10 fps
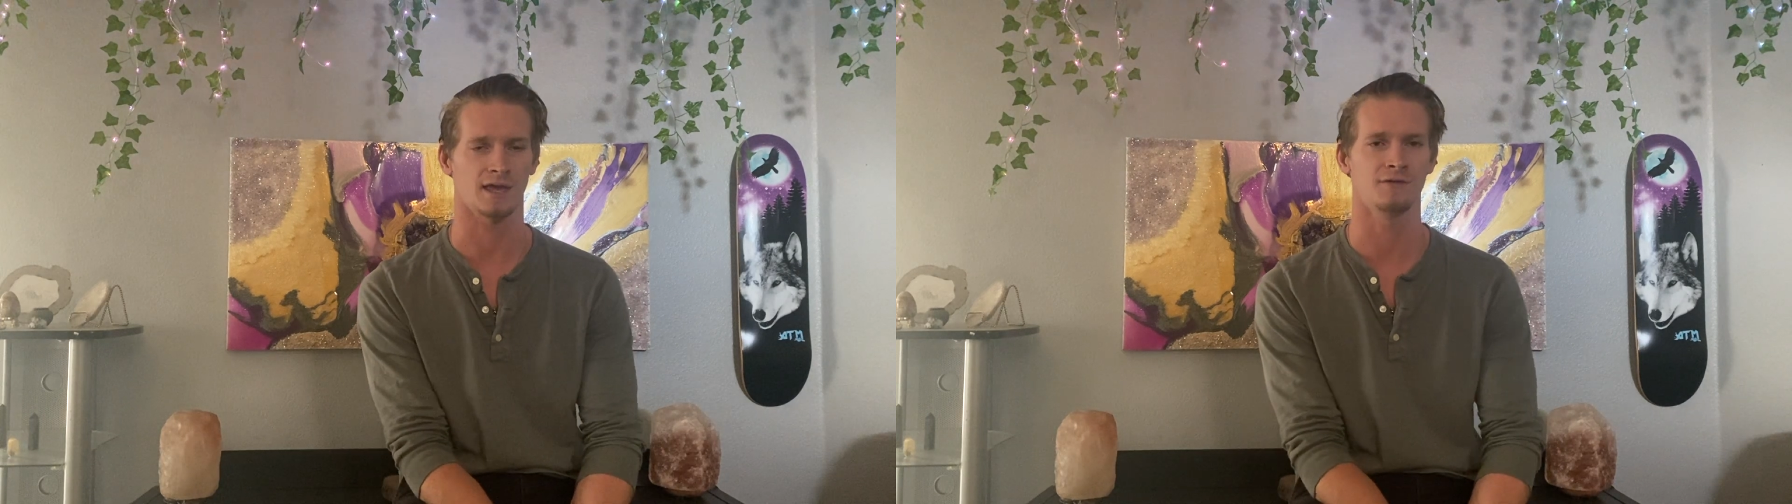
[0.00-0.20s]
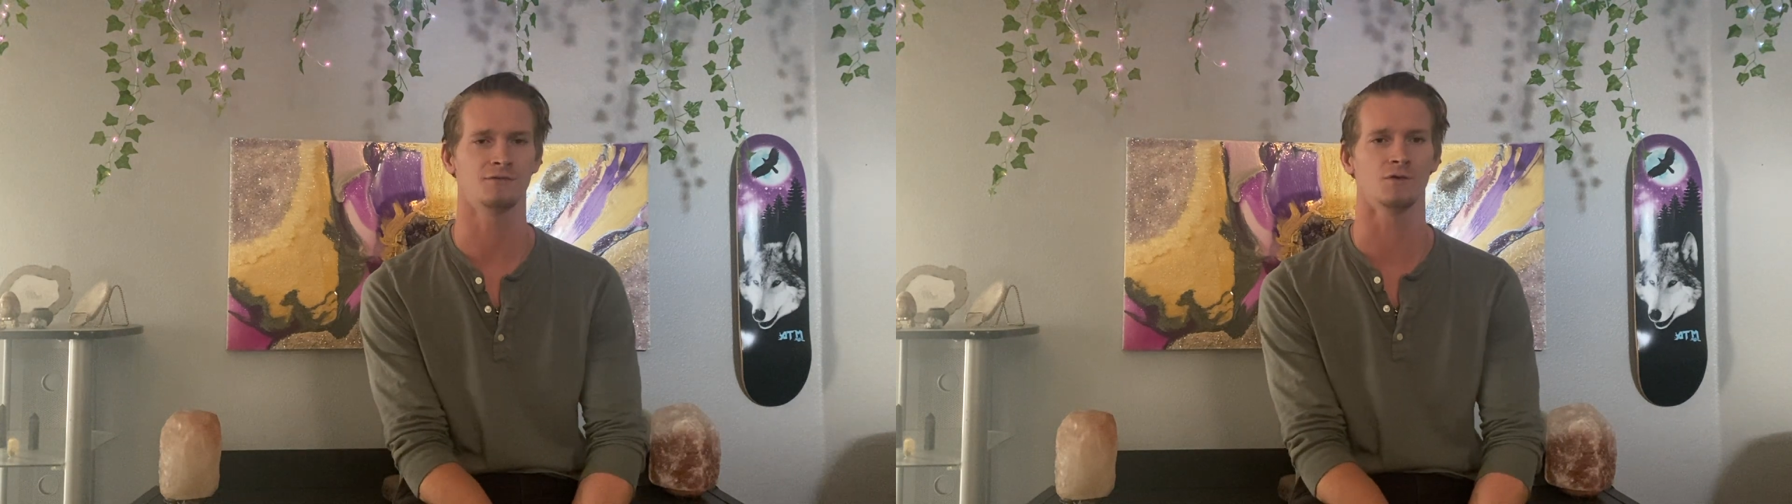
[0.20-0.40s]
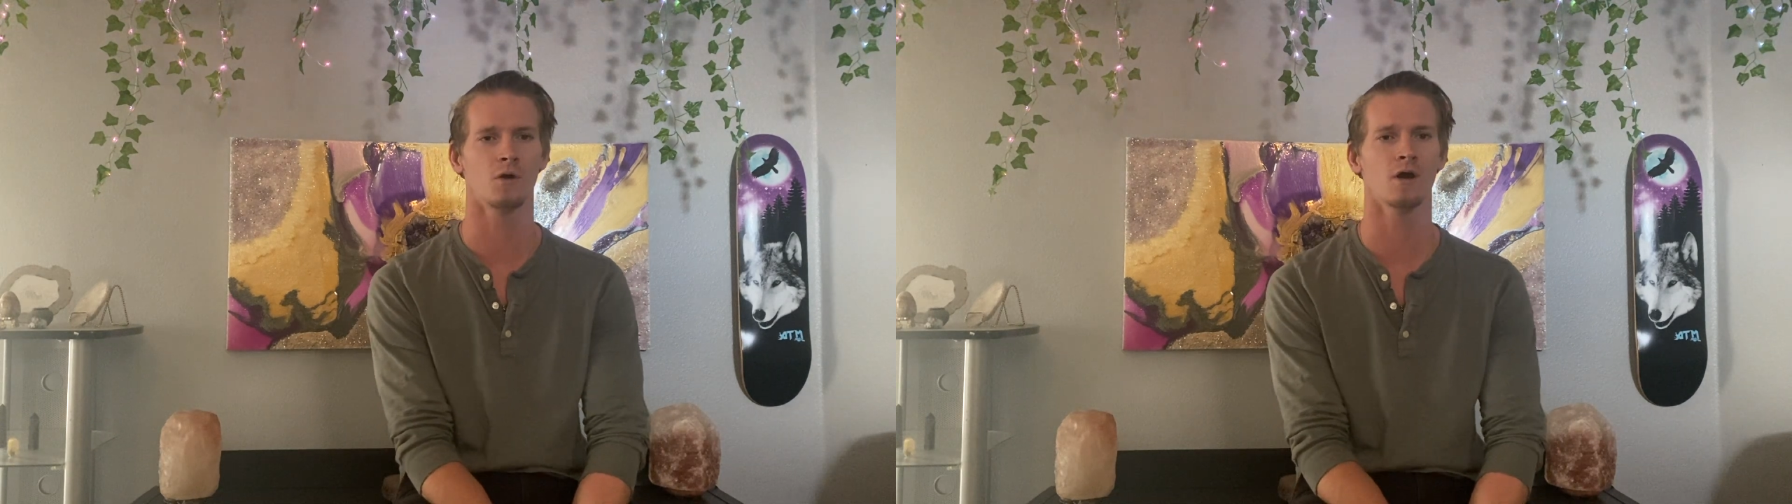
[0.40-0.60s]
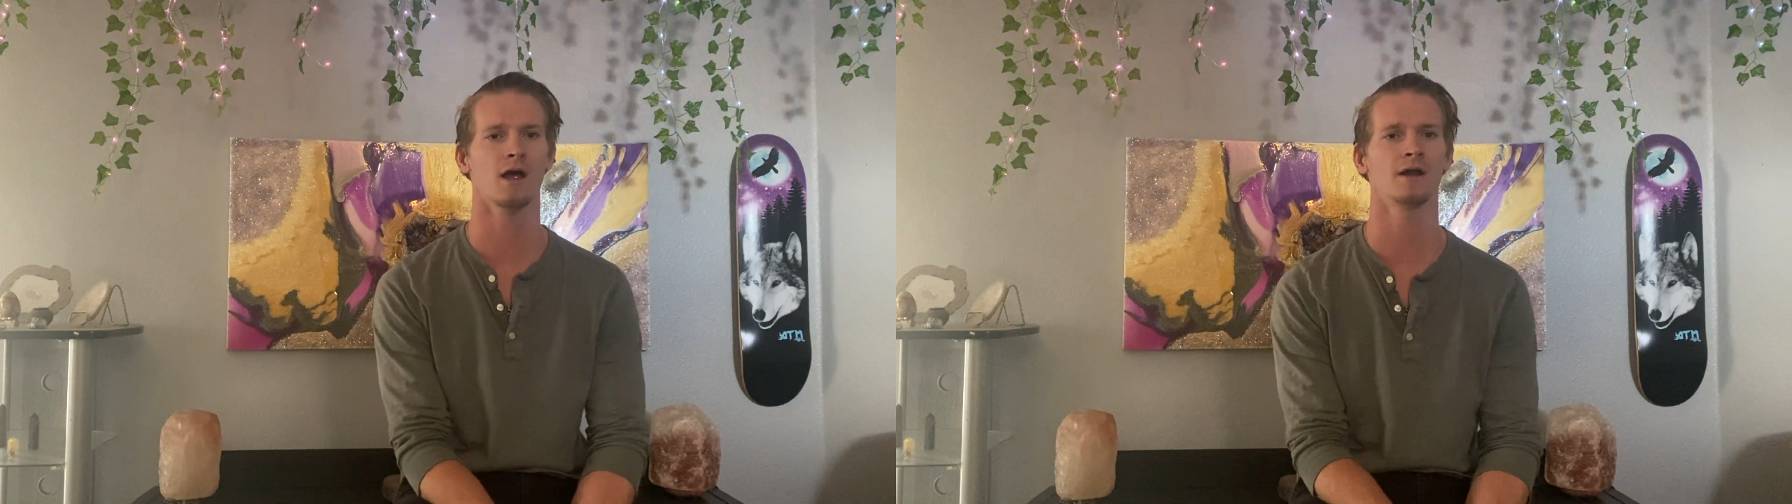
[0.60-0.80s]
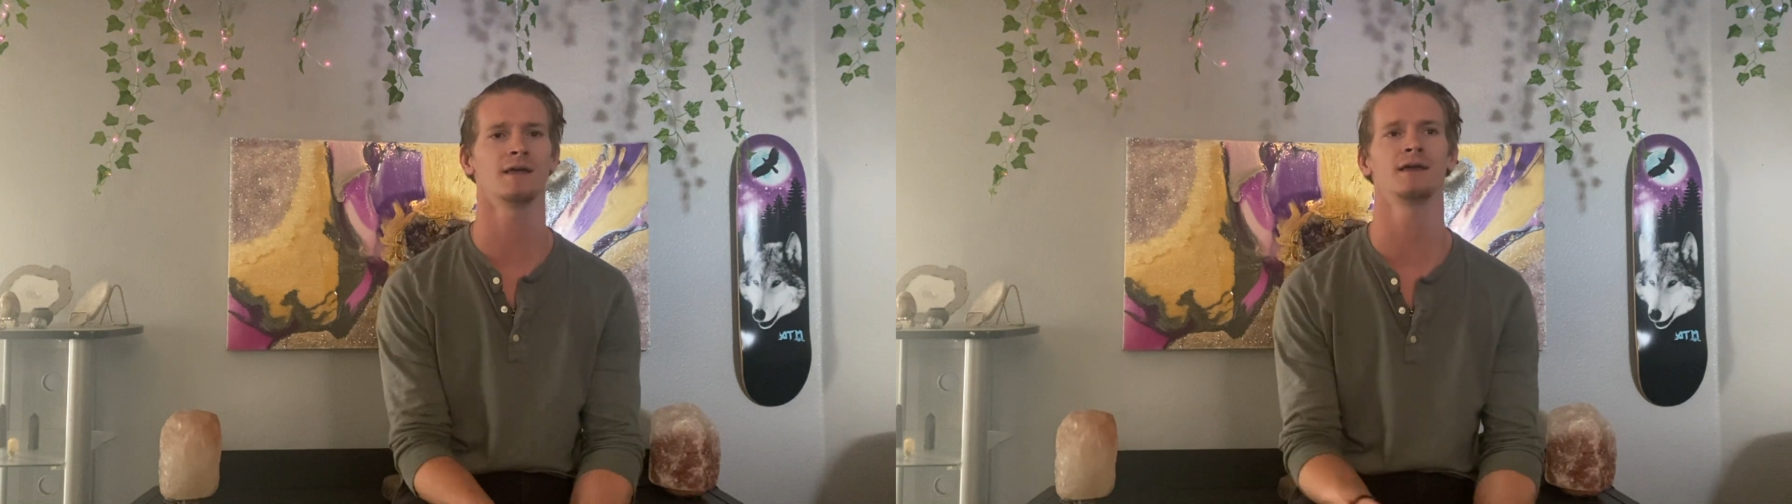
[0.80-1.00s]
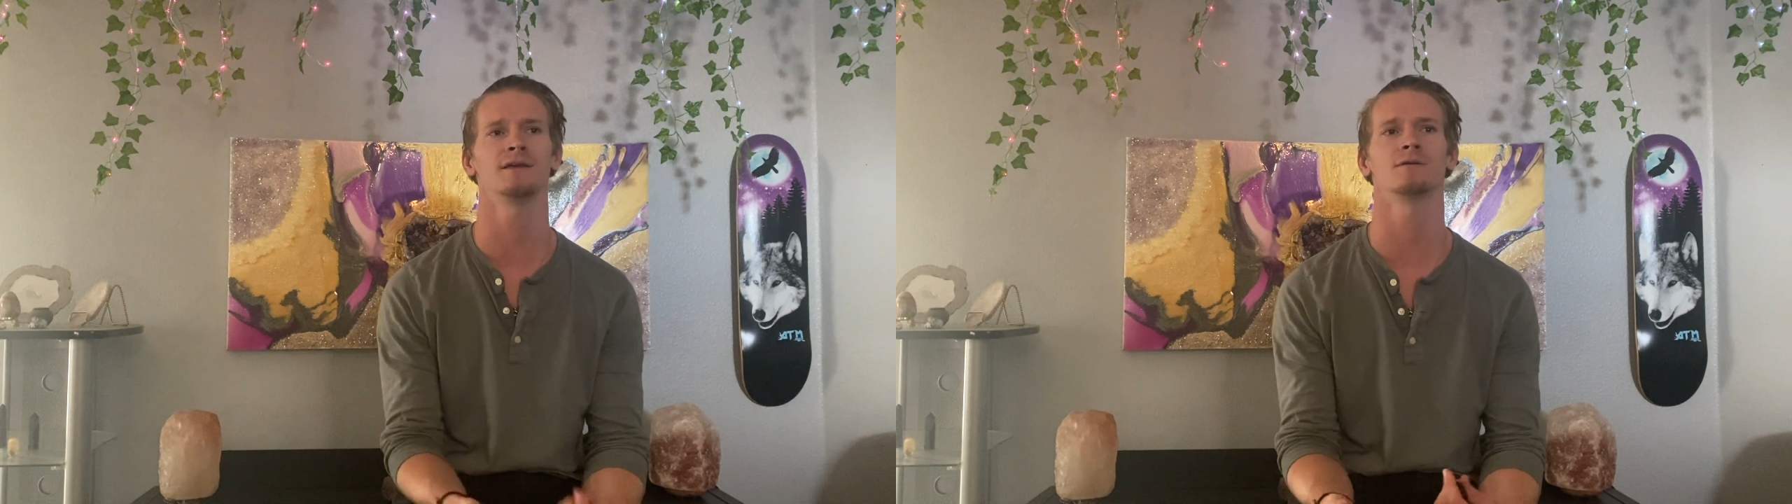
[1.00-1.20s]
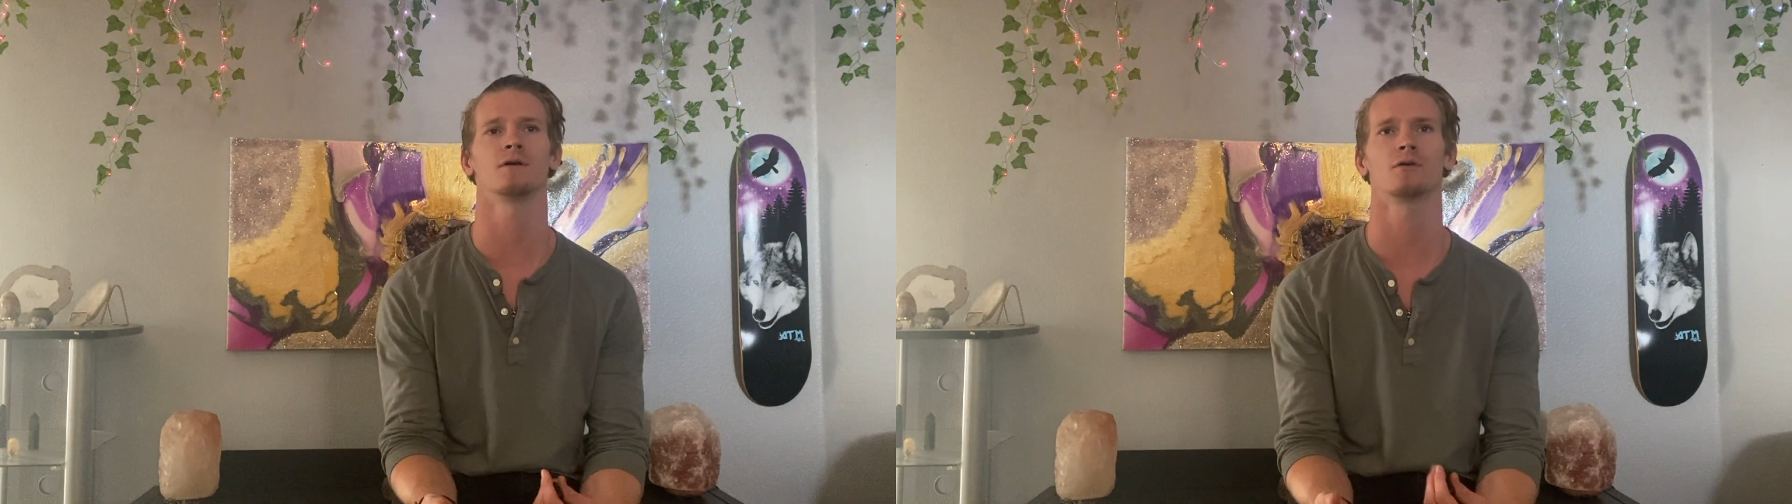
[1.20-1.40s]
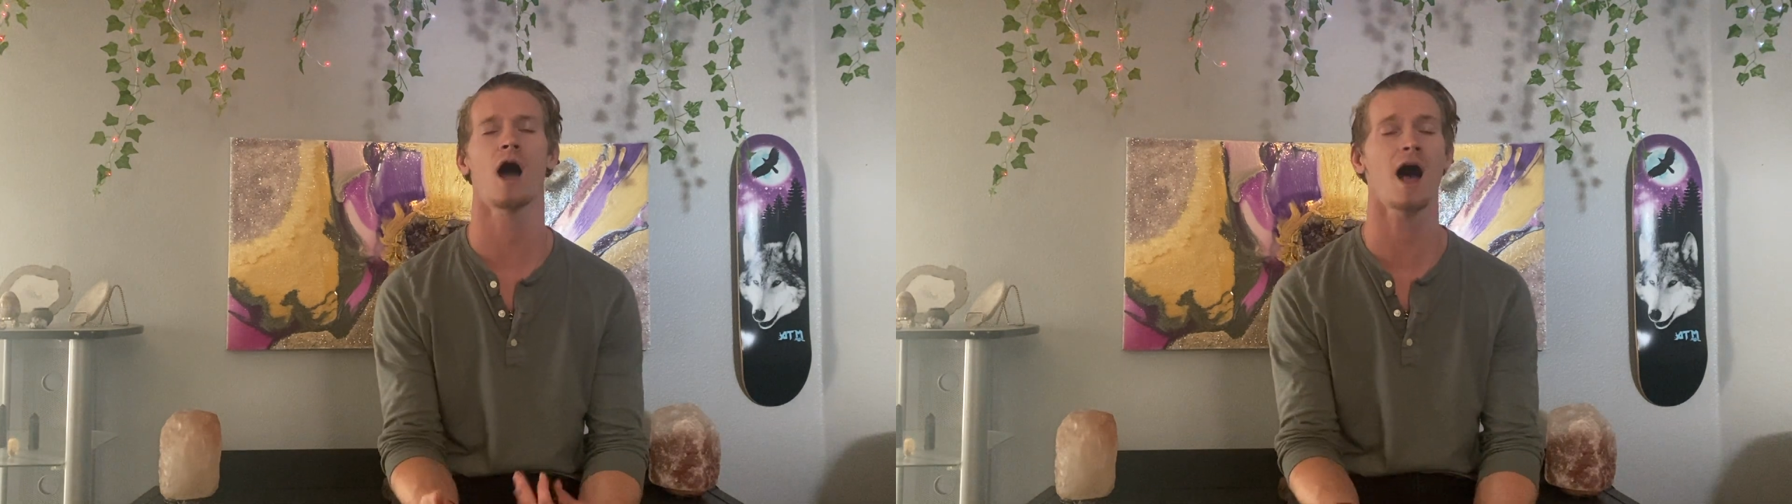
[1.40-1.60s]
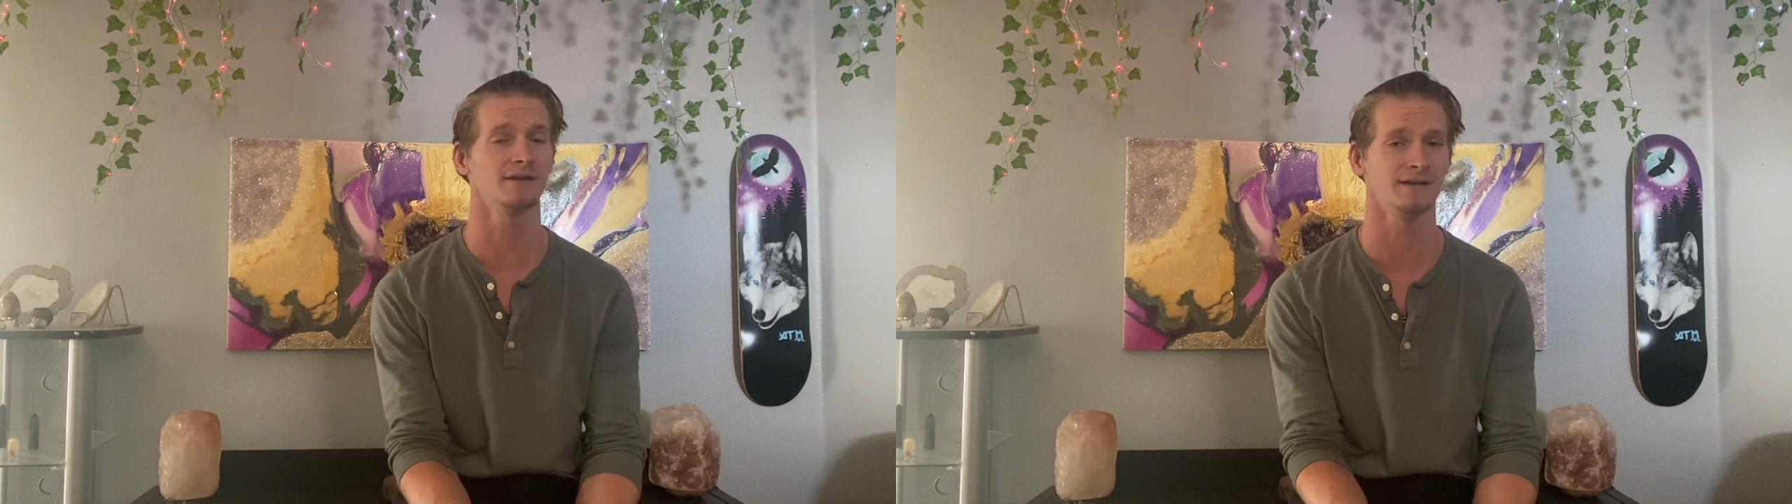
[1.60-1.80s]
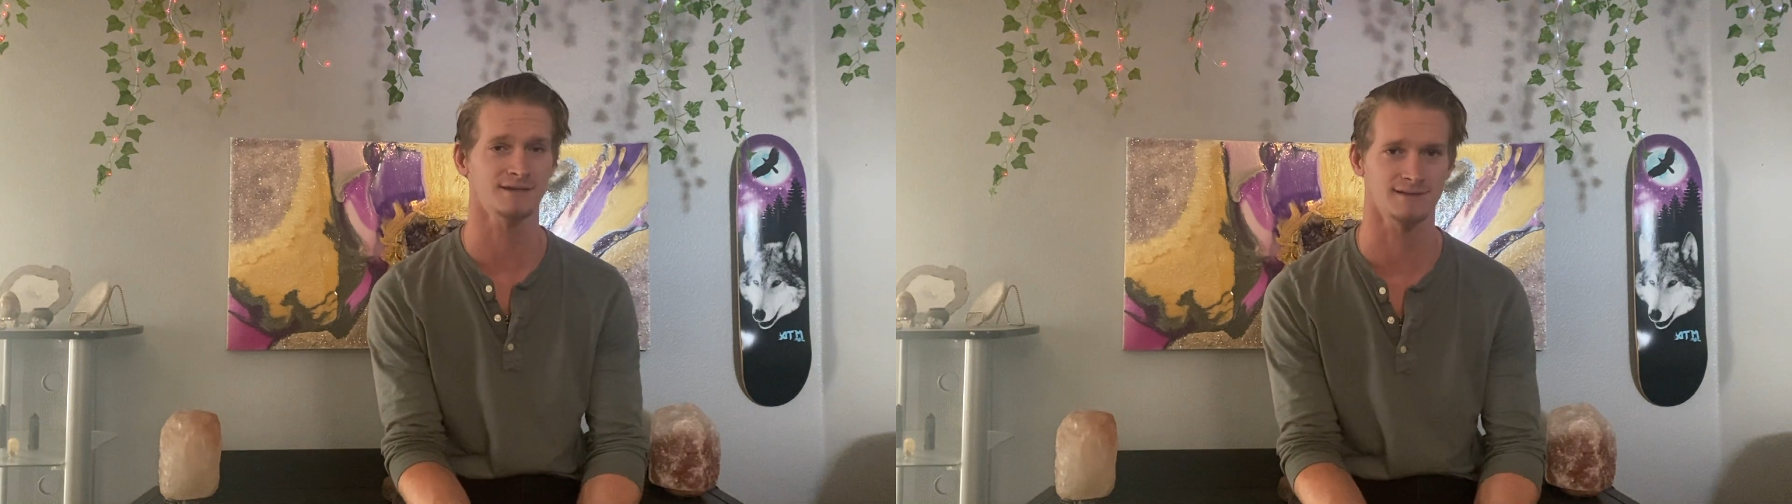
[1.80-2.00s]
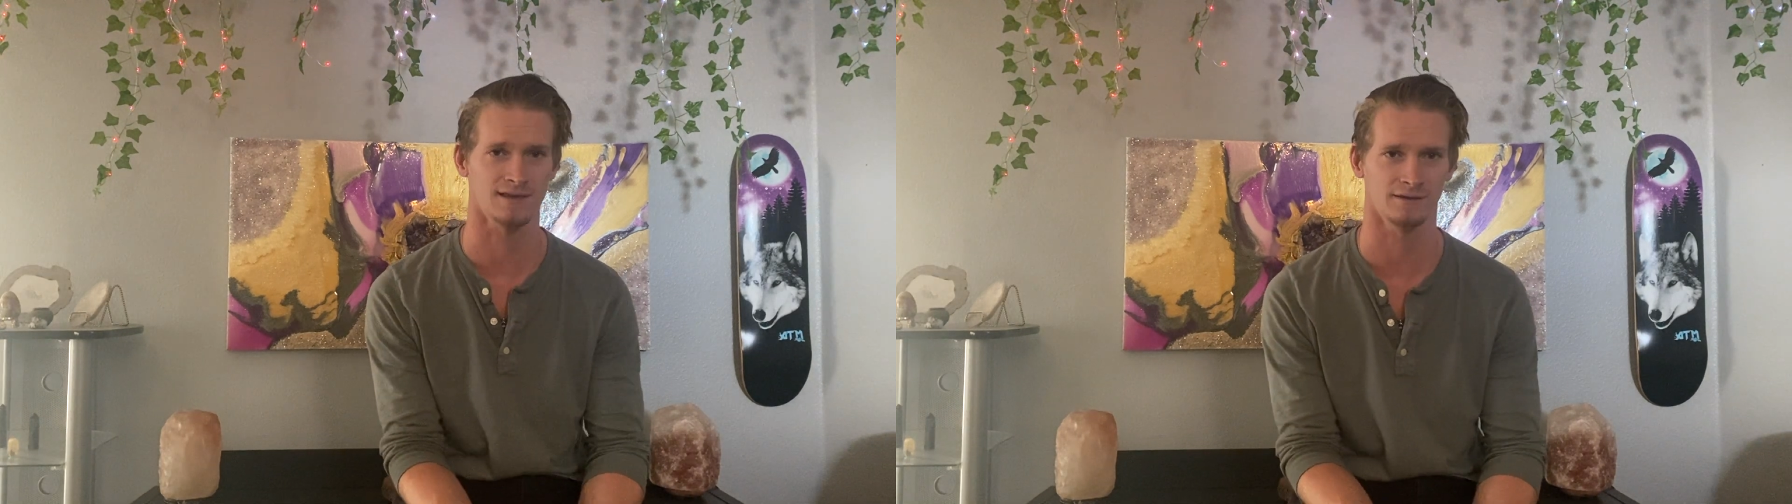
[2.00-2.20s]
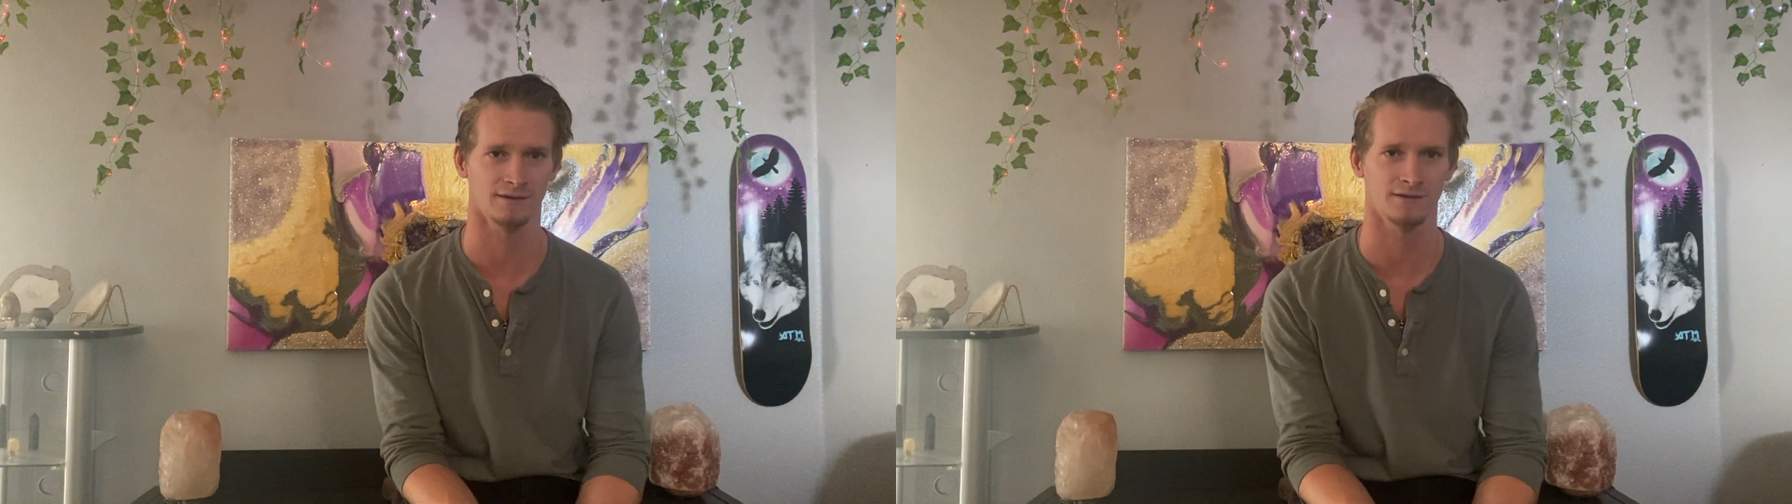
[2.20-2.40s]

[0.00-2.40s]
if you're on a holiday sailing,